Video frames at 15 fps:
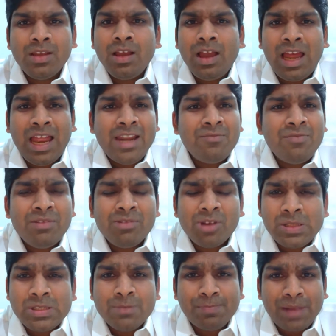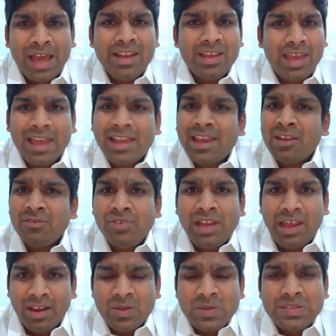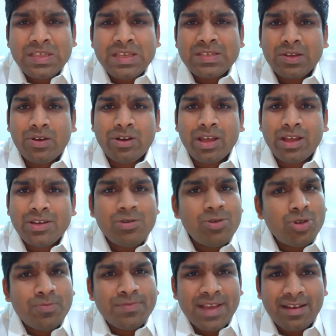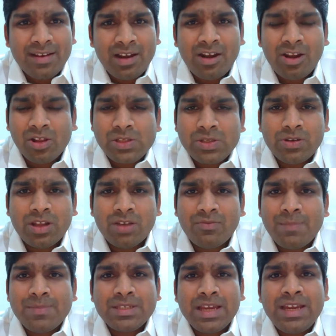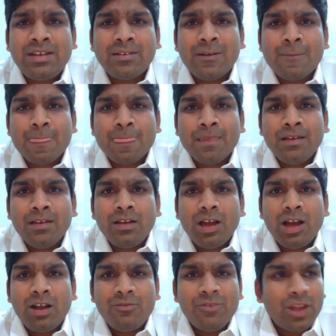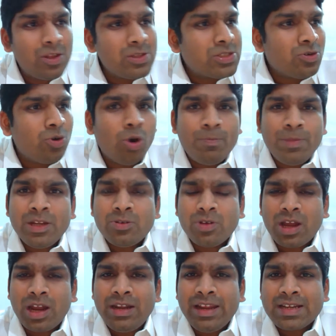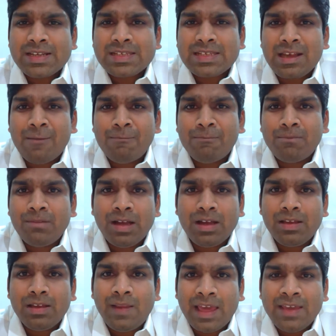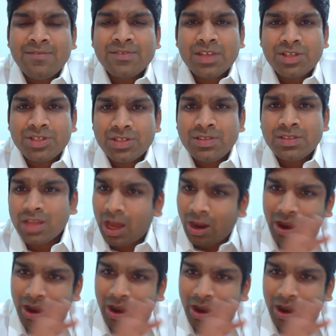And we were also planning, again, we'll announce this on our YouTube channel and also on our website. We are also hoping to conduct some live sessions